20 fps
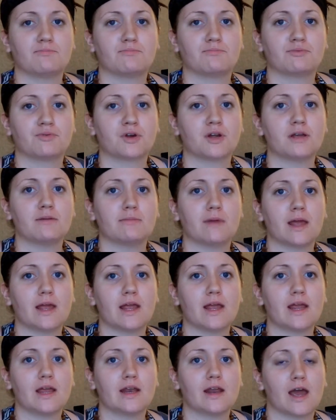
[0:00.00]

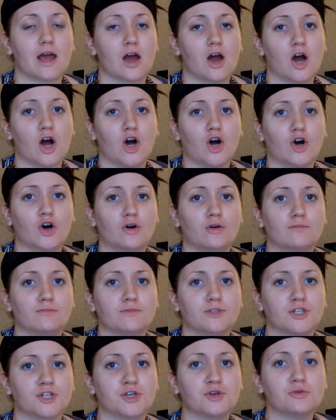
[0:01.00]
pre-made at home
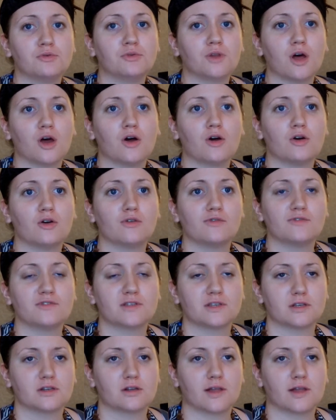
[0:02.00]
2 loaves,